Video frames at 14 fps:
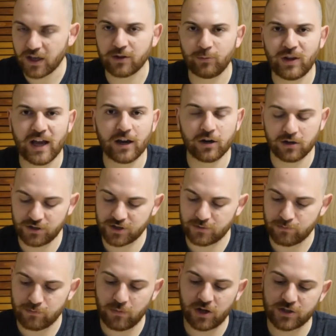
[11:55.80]
black currants are
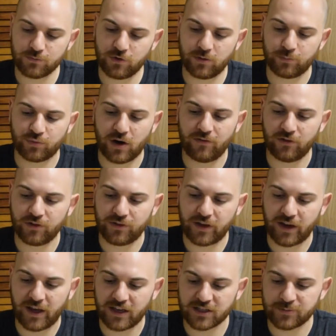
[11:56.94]
much more prevalent than
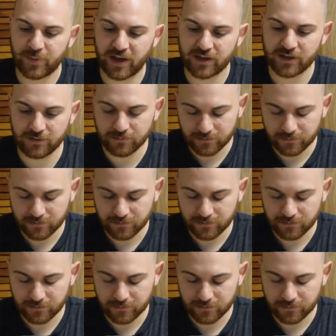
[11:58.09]
I expected.